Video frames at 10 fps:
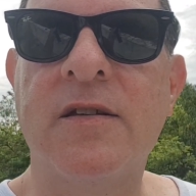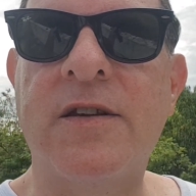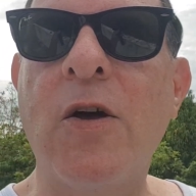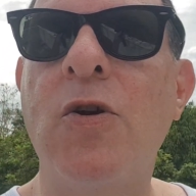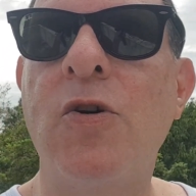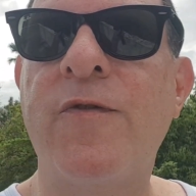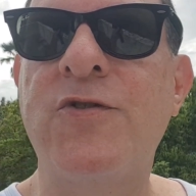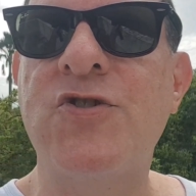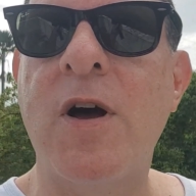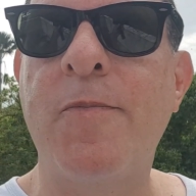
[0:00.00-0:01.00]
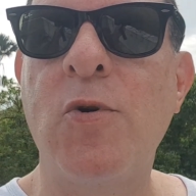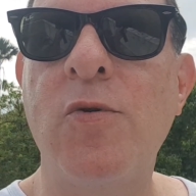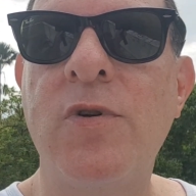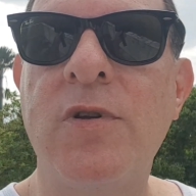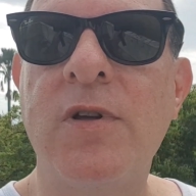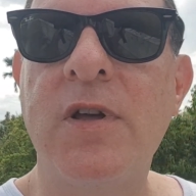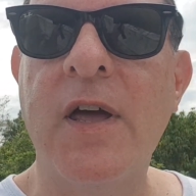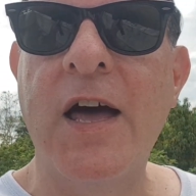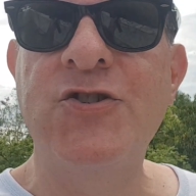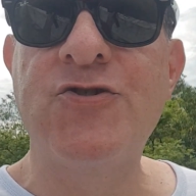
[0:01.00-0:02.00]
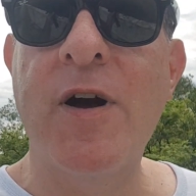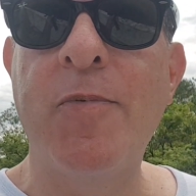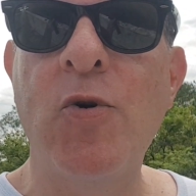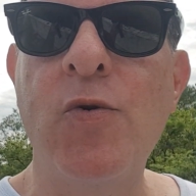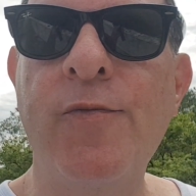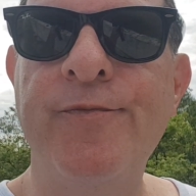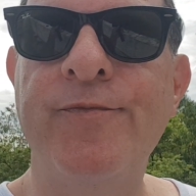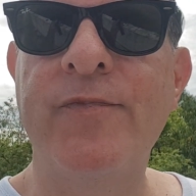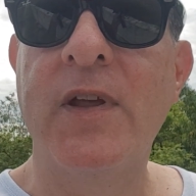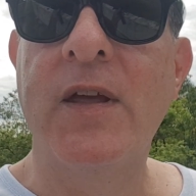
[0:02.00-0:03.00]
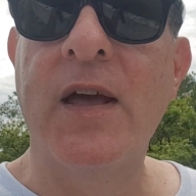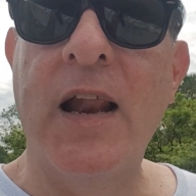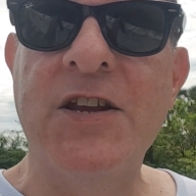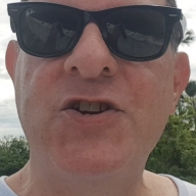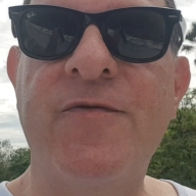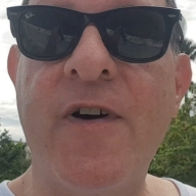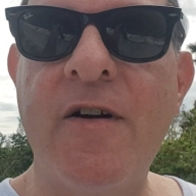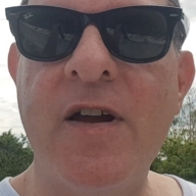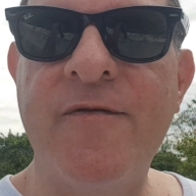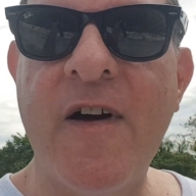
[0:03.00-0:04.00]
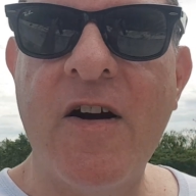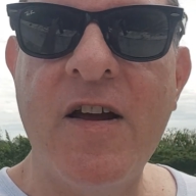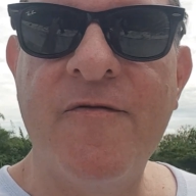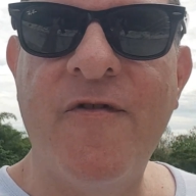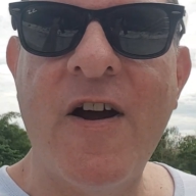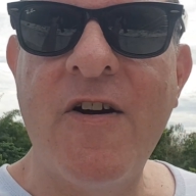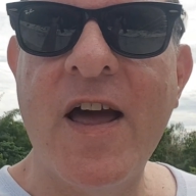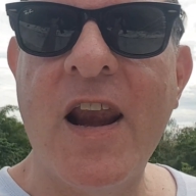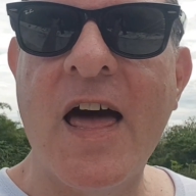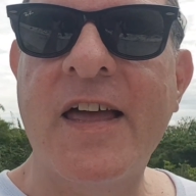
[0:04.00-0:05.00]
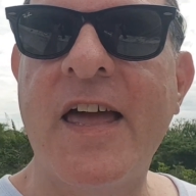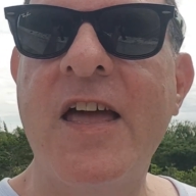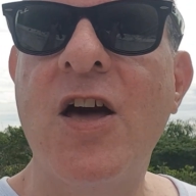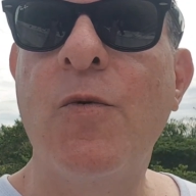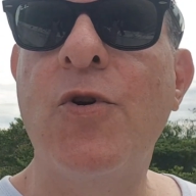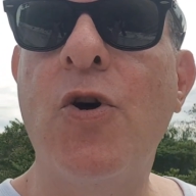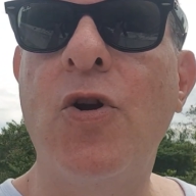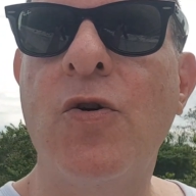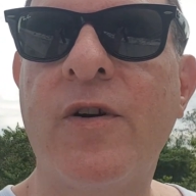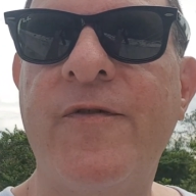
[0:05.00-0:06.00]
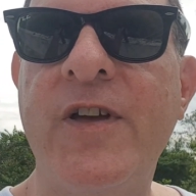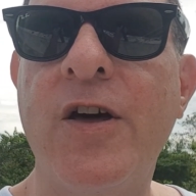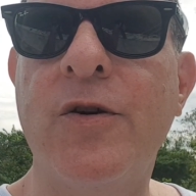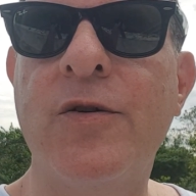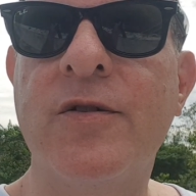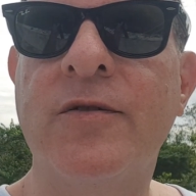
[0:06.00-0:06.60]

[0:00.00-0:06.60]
Don't look for trouble, and trouble, unless you're very, very, very unlucky, will not look for you.